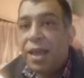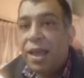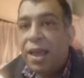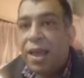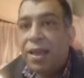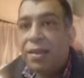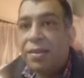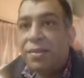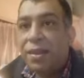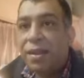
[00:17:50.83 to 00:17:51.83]
And
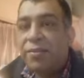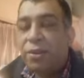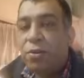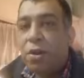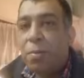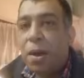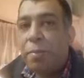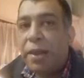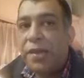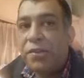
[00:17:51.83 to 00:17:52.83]
if you look on my
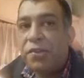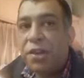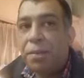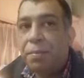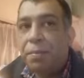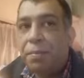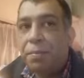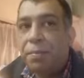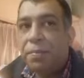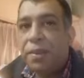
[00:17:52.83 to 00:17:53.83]
page,
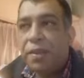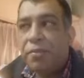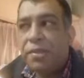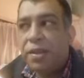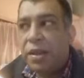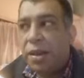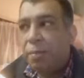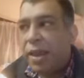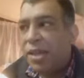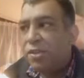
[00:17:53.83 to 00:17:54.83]
there is a
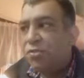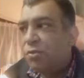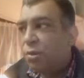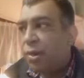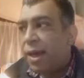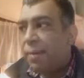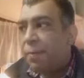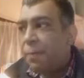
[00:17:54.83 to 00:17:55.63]
page for that.